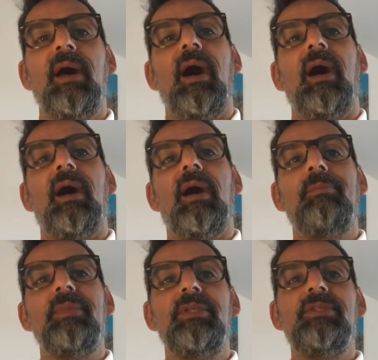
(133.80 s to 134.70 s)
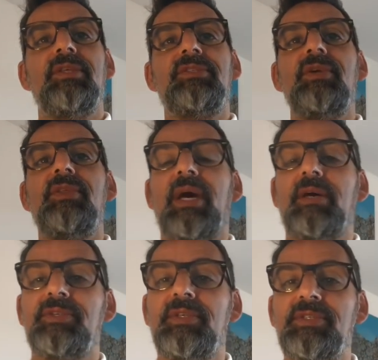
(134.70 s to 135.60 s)
In the
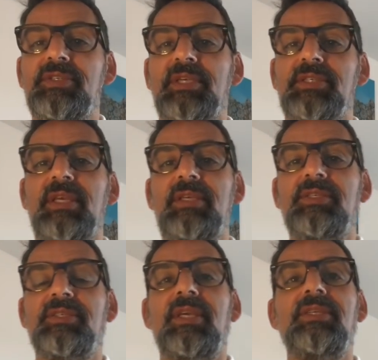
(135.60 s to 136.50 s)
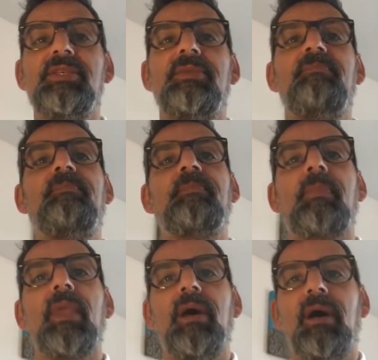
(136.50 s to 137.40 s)
2016 season,
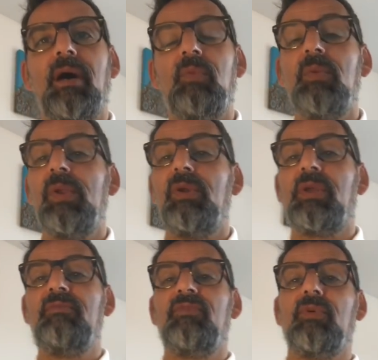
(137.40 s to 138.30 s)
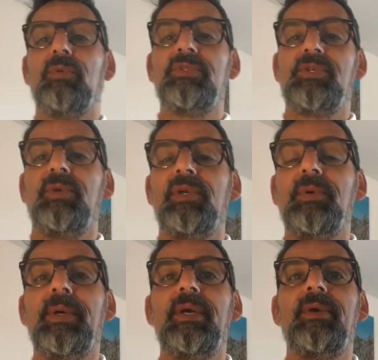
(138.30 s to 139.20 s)
we were looking forward to a
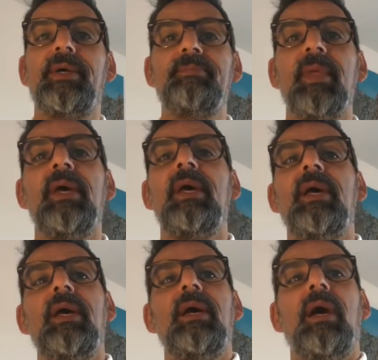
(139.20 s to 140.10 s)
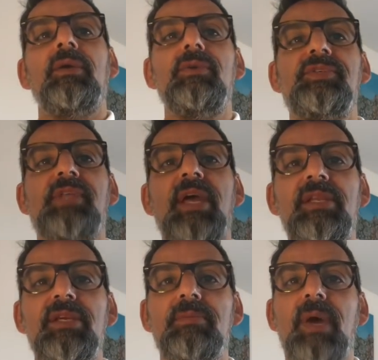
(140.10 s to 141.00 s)
new era. A new
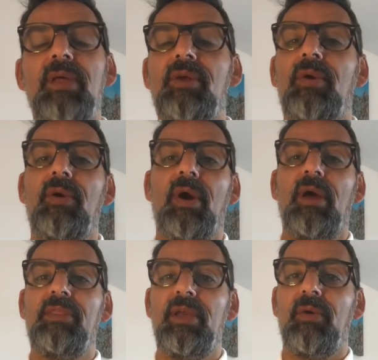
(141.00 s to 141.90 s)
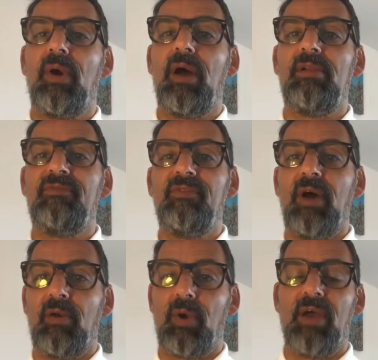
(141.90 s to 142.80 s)
stadium, the
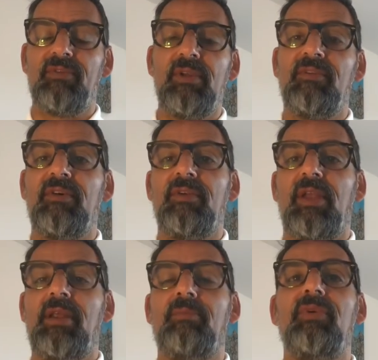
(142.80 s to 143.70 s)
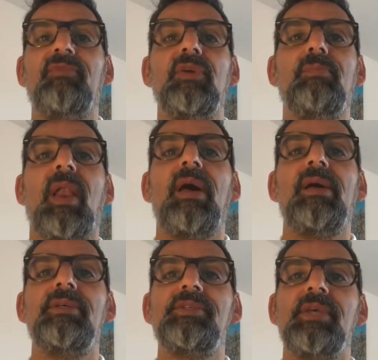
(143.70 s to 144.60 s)
arrival of a number of new
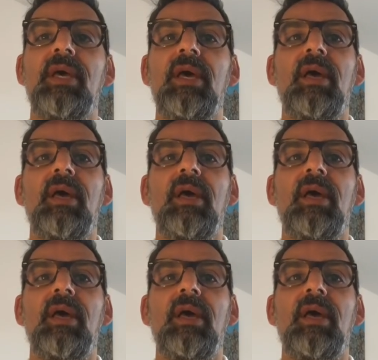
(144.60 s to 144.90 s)
players,